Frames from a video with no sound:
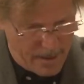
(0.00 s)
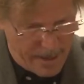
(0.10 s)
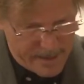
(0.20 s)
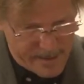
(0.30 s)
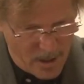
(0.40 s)

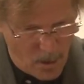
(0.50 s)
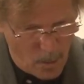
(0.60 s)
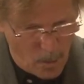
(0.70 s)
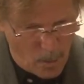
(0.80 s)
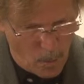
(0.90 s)
And
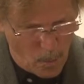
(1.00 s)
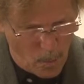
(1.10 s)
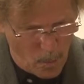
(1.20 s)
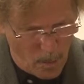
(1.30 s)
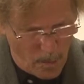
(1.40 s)
so
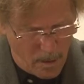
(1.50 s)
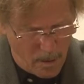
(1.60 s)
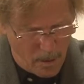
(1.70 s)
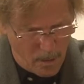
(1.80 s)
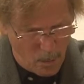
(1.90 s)

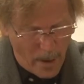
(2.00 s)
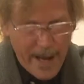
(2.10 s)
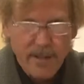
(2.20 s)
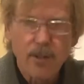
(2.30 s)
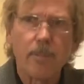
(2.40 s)
what
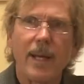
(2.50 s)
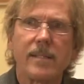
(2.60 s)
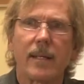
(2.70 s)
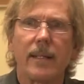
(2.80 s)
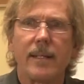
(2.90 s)
I do
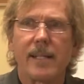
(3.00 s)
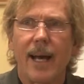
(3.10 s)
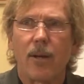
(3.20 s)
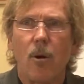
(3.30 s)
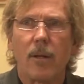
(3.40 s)
basically is
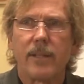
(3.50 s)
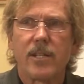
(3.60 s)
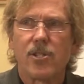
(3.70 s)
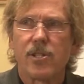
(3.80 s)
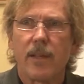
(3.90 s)
I call
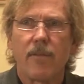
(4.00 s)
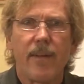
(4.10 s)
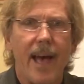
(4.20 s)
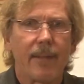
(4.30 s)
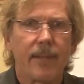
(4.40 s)
attention to the
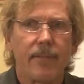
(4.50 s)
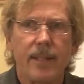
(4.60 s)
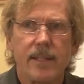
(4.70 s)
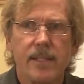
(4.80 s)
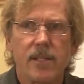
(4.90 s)
fact that
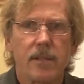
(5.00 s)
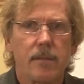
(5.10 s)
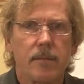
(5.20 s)
these